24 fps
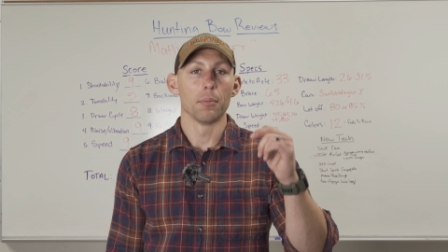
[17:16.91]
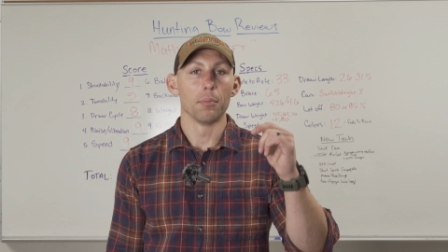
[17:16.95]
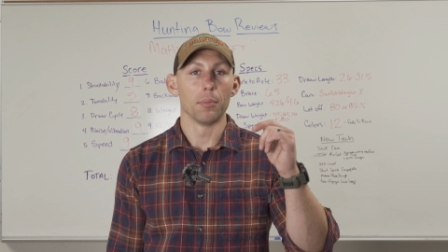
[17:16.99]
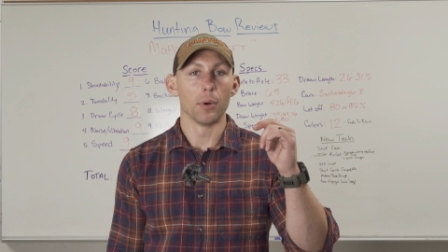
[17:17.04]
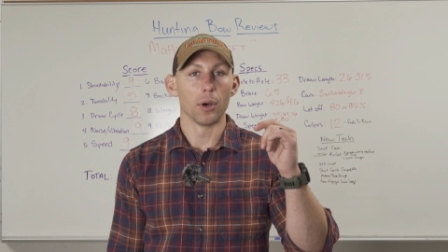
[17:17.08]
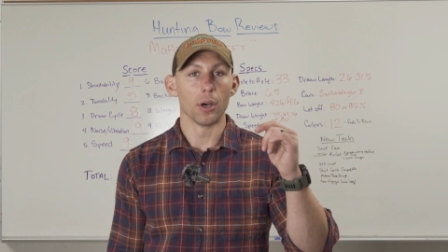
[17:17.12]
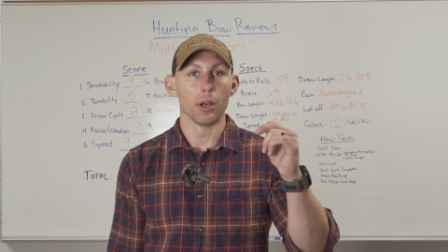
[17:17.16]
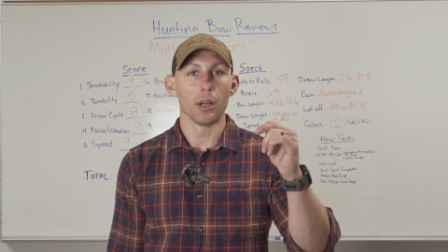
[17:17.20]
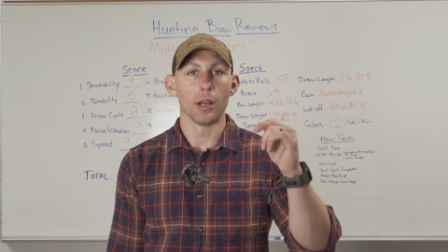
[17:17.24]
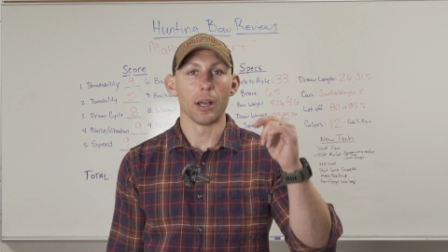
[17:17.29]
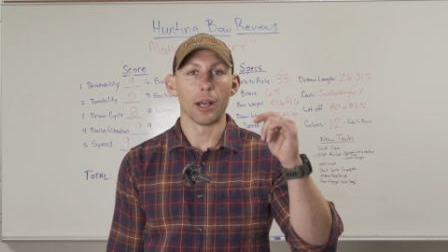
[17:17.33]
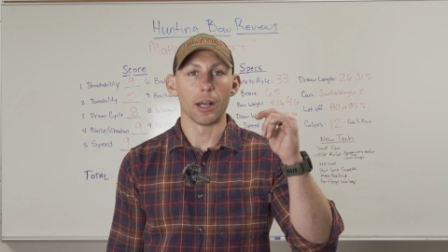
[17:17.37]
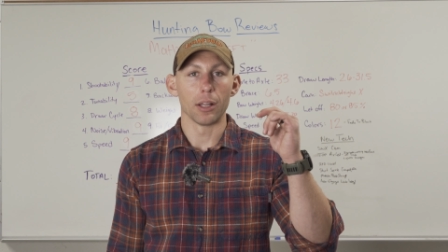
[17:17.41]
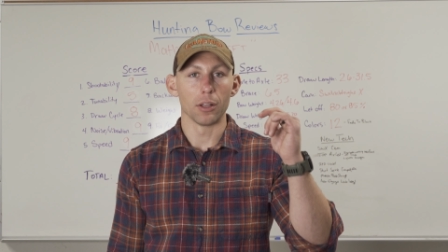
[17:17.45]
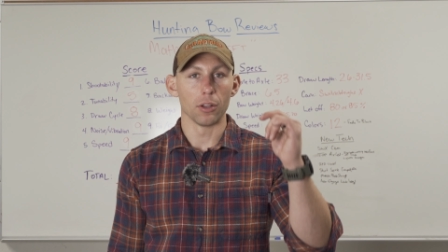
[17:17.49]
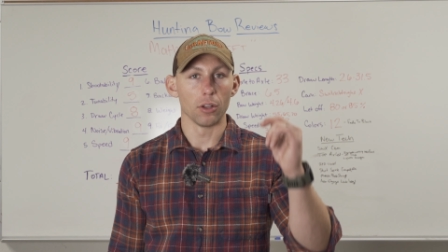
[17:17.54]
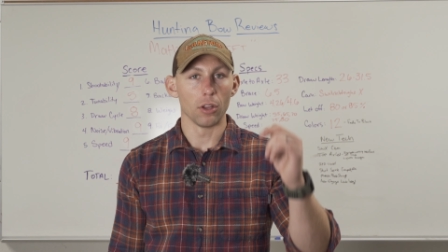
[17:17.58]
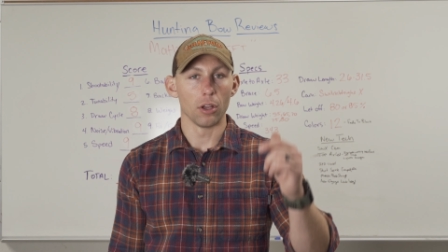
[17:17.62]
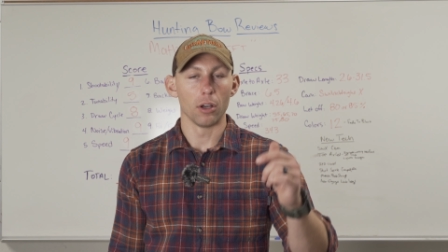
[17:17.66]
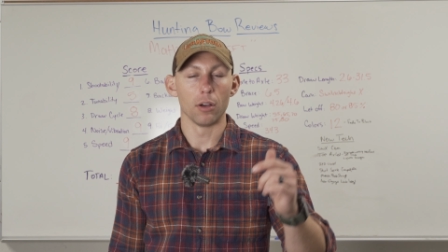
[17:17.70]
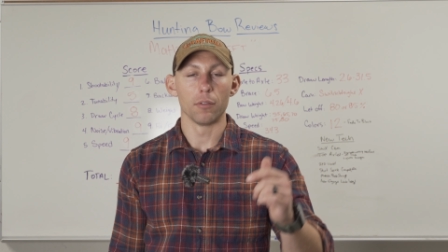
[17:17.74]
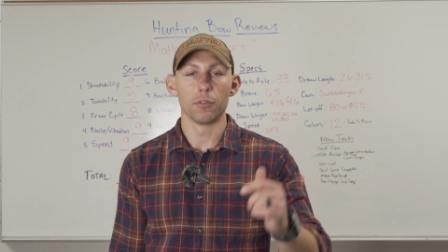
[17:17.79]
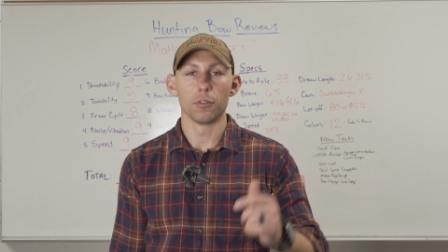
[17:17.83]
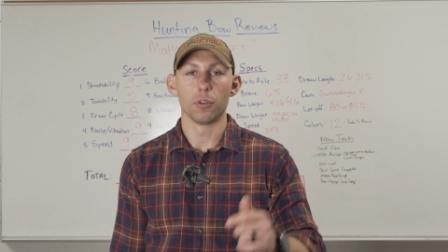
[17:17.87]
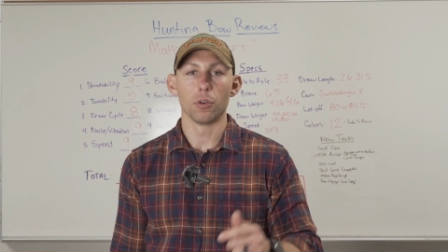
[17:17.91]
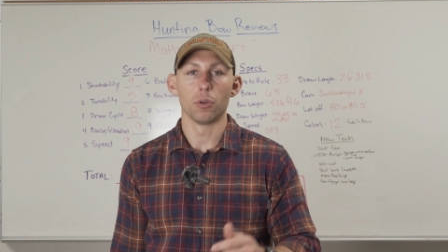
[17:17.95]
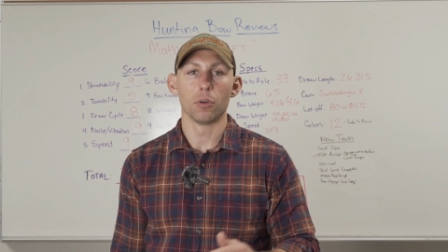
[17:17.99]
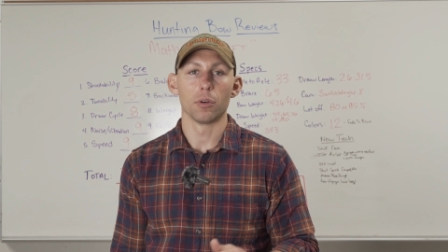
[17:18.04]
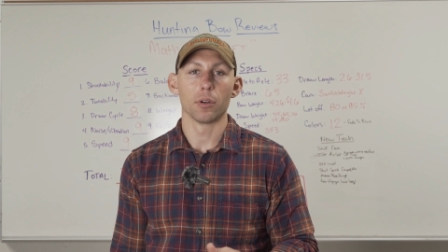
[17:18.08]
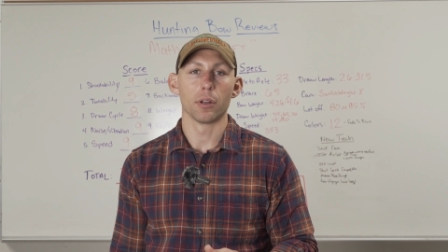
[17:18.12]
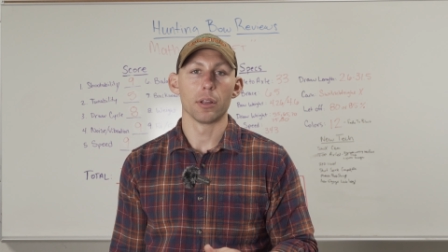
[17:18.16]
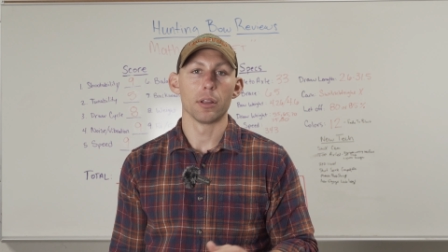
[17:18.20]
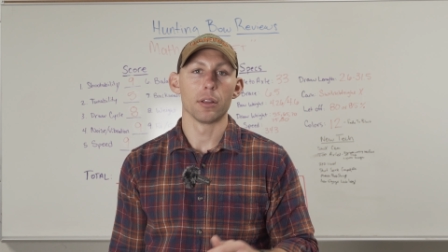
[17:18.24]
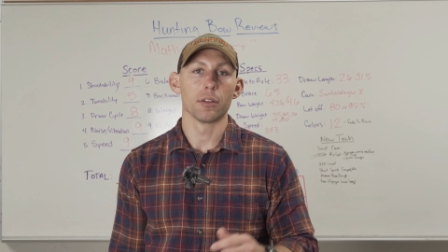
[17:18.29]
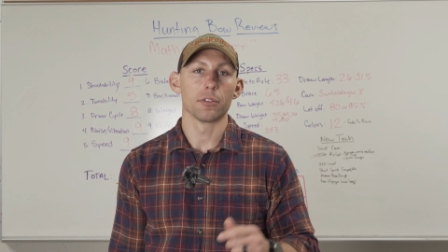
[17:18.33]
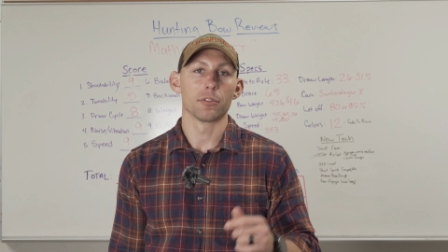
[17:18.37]
but I love
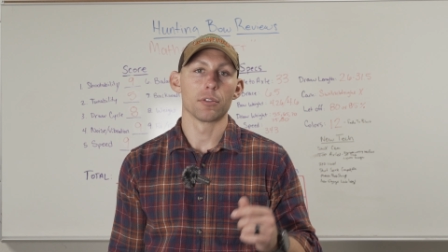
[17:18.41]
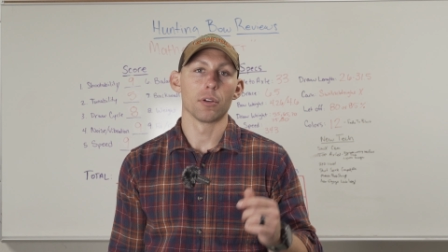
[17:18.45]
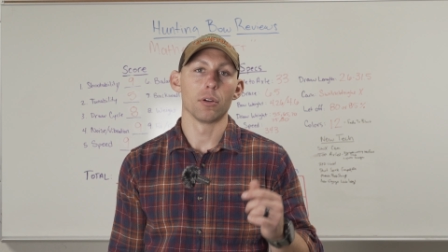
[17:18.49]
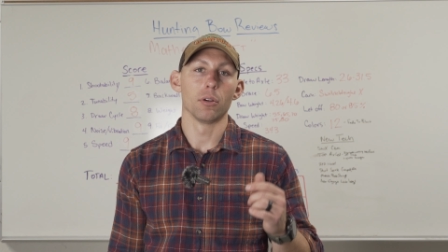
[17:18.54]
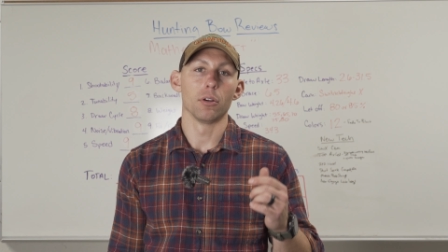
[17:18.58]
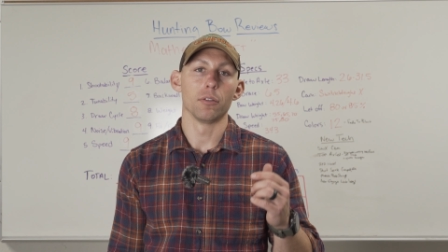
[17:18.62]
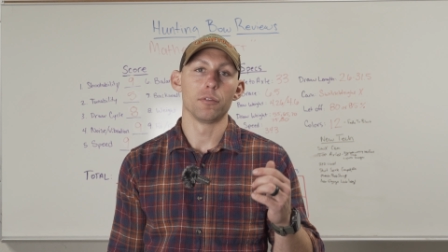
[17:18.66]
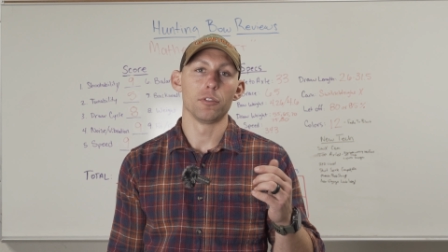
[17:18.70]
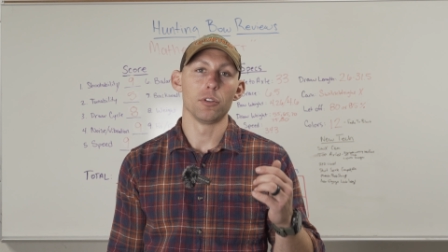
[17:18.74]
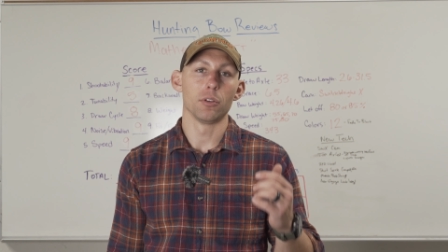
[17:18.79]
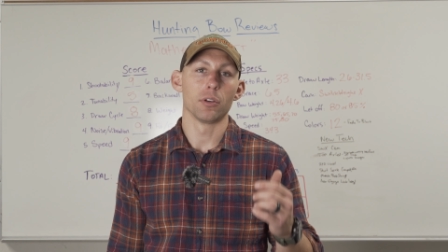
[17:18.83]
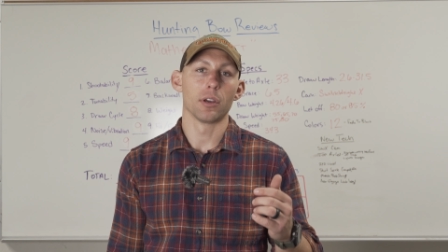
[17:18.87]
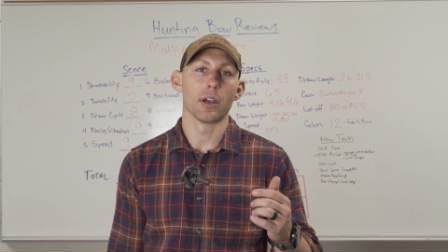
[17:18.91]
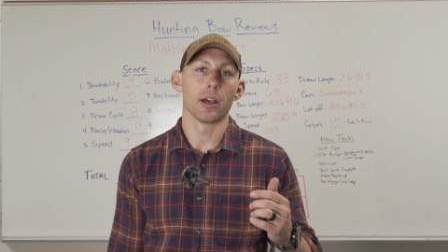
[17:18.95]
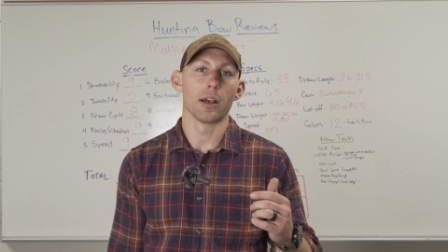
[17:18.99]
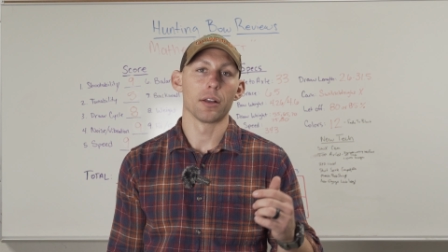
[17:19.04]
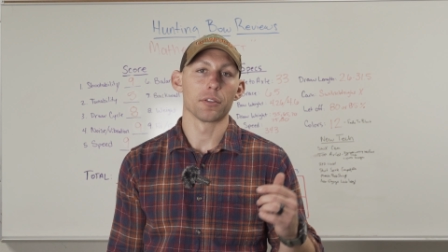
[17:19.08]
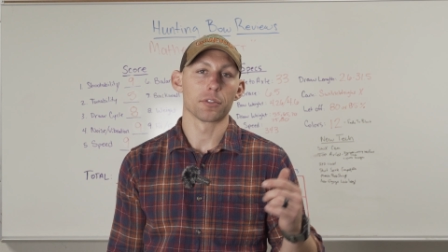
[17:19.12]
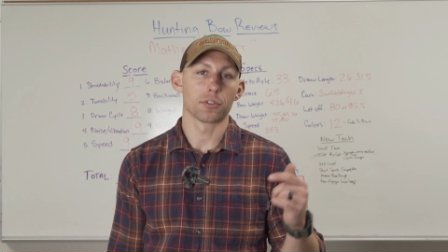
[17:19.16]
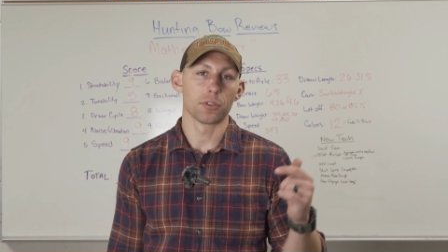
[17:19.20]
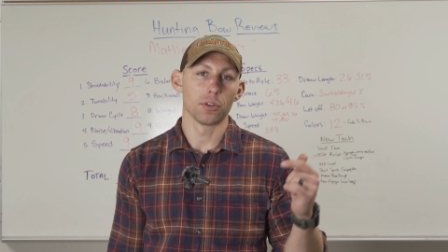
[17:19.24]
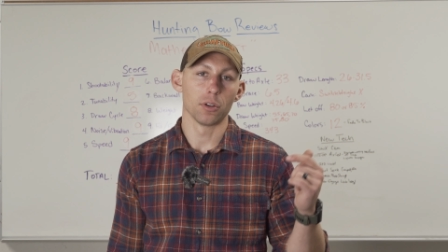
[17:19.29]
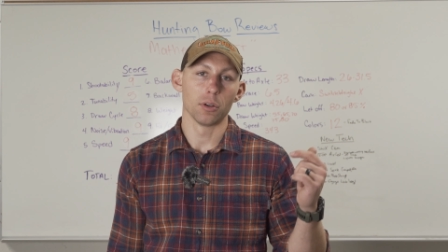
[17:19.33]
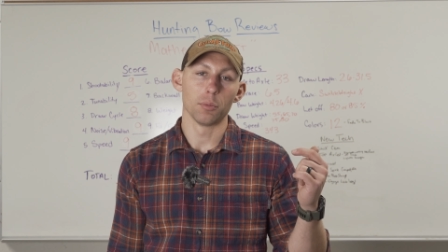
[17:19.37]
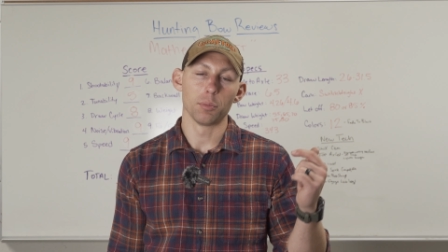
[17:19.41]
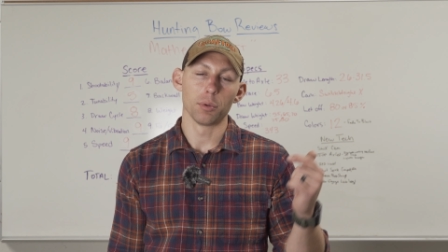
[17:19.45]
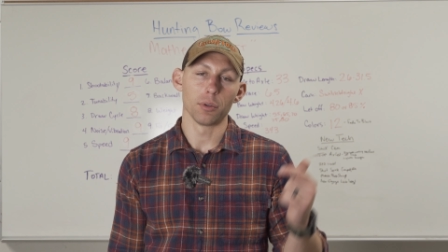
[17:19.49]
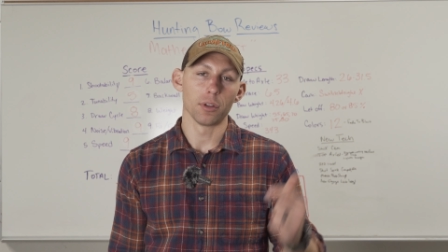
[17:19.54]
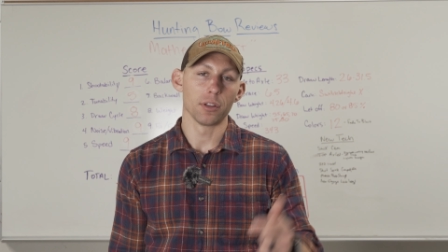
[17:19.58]
doing it. So if you guys could,